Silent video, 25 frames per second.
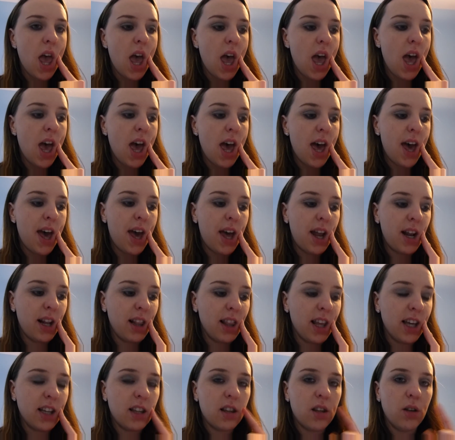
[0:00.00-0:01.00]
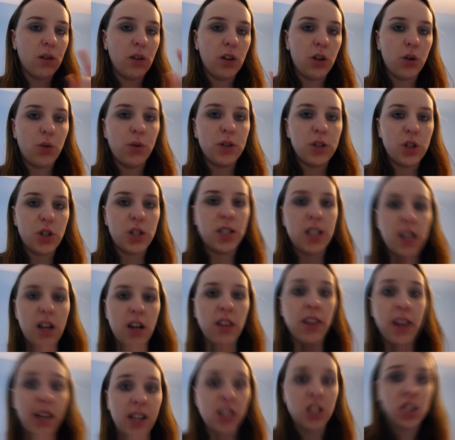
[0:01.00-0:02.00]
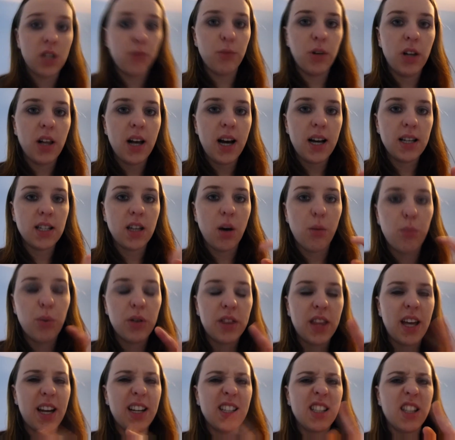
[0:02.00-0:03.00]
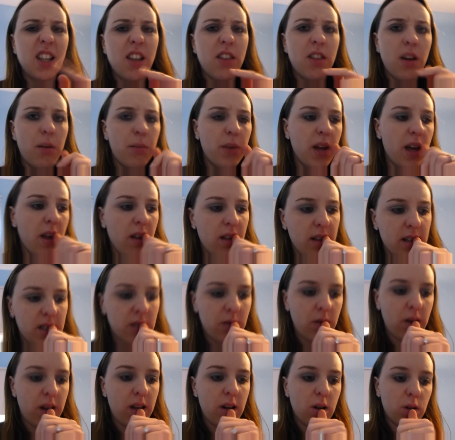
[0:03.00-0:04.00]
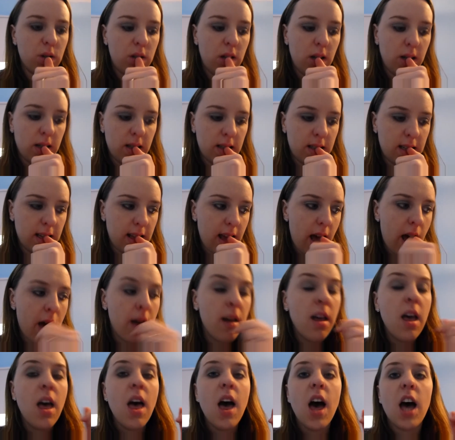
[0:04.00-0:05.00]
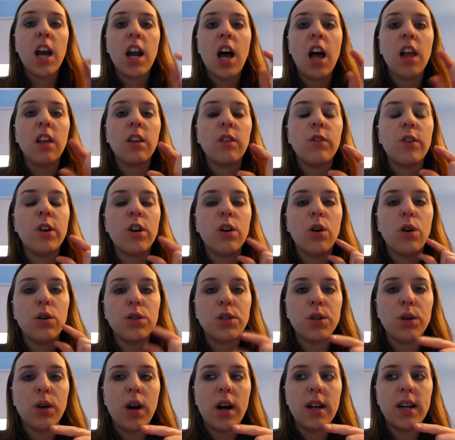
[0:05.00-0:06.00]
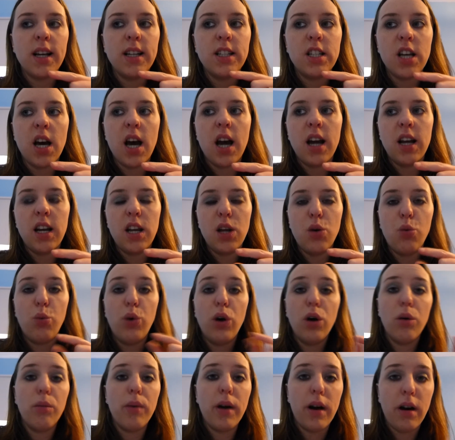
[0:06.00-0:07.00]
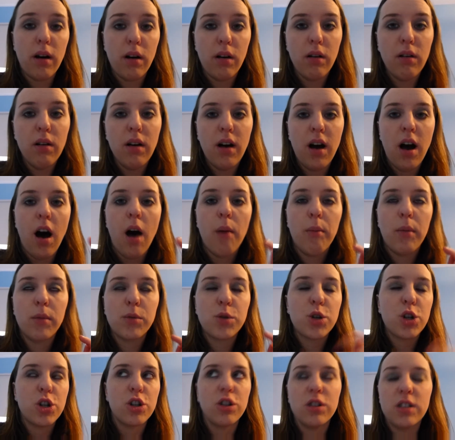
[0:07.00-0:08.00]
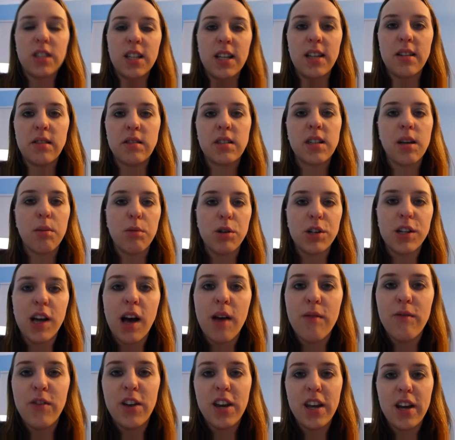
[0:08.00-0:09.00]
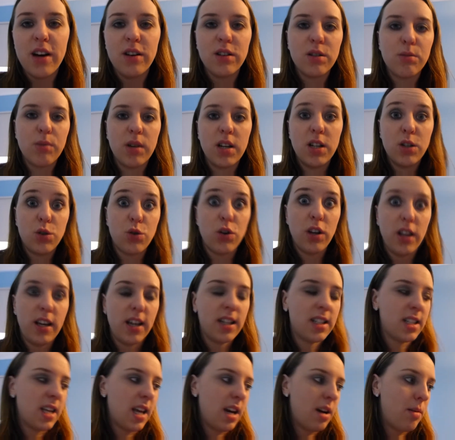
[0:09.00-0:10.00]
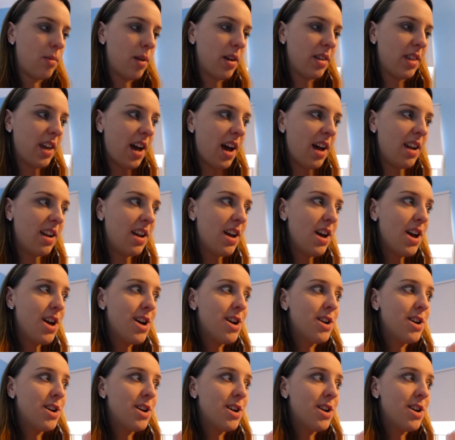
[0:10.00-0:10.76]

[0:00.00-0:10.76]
And like the little ones you sit on like in gym class. I'll put that as the thumbnail of this video so you can see that. And Oliver also got a tiny wheelbarrow. Um, I'm sure you'll see in summertime videos, but he's really excited about that.